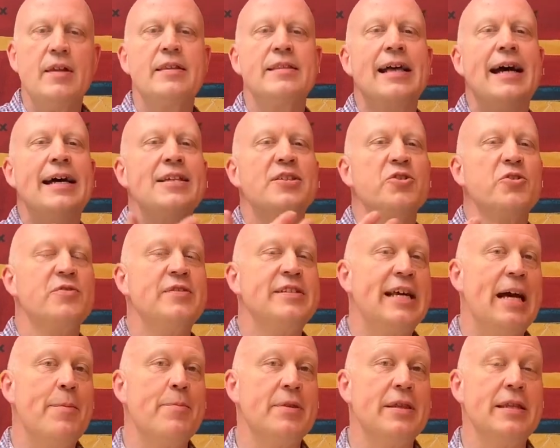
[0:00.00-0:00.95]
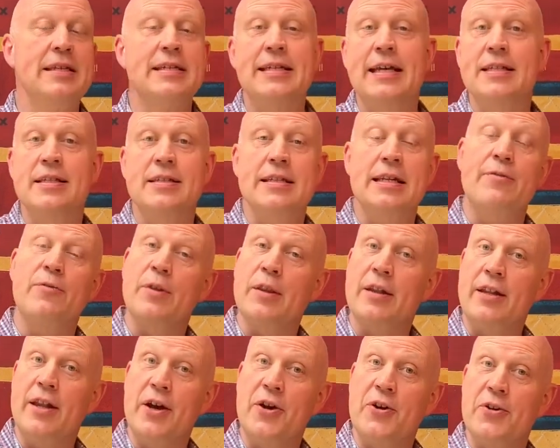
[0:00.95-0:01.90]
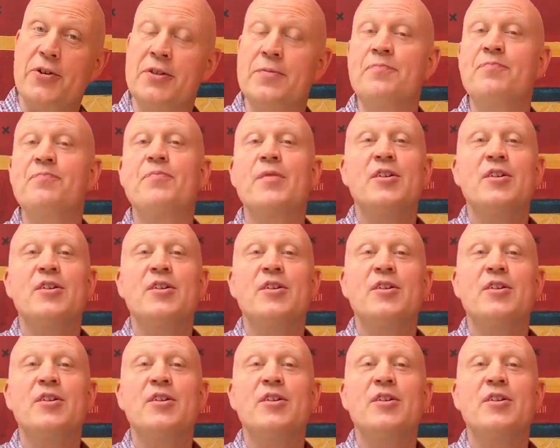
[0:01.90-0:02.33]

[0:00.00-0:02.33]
that sort of depth and intensity from the nose